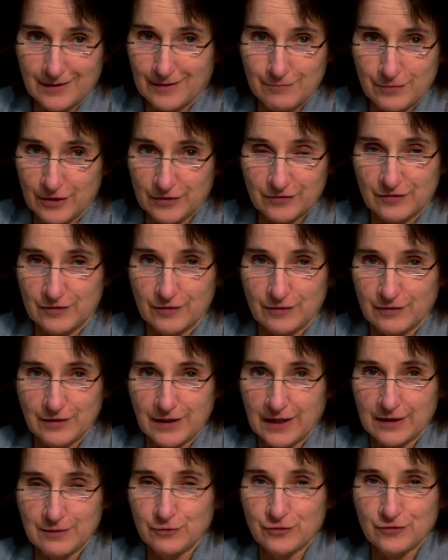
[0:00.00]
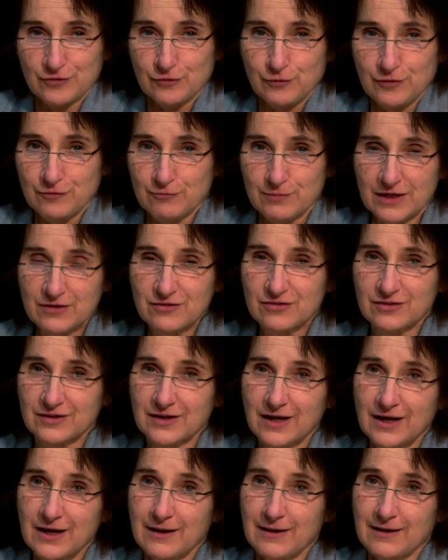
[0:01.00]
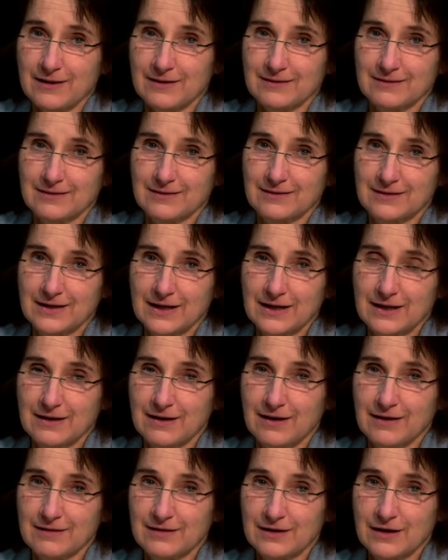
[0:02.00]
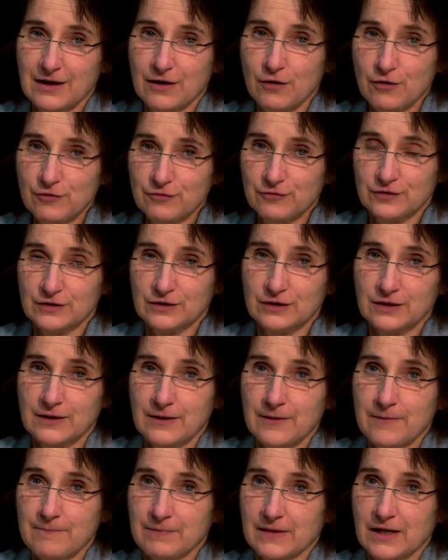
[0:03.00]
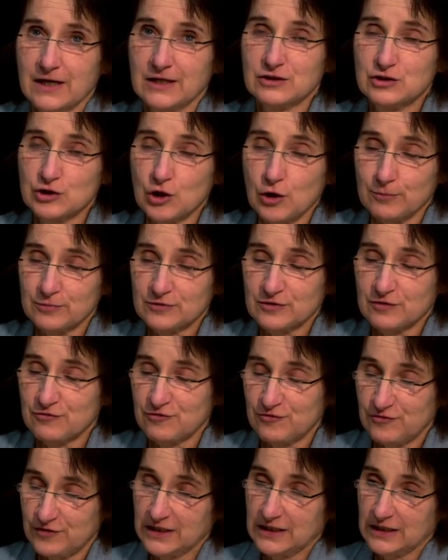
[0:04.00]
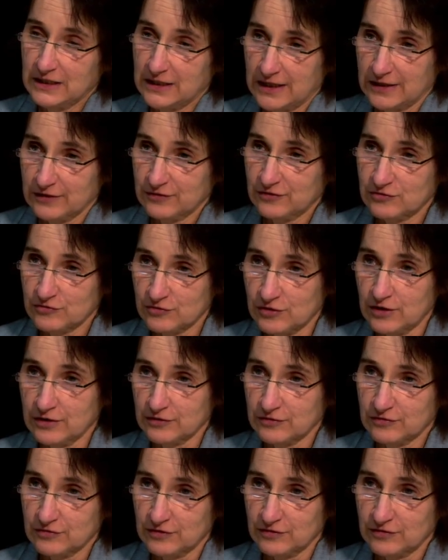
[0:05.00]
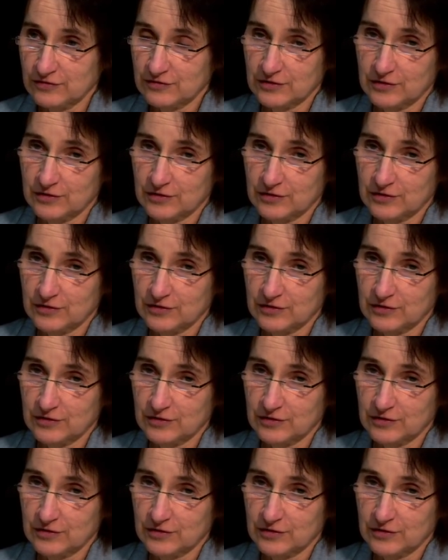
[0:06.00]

amongst the animals that we've mentioned, they are often adopt fin-like structures.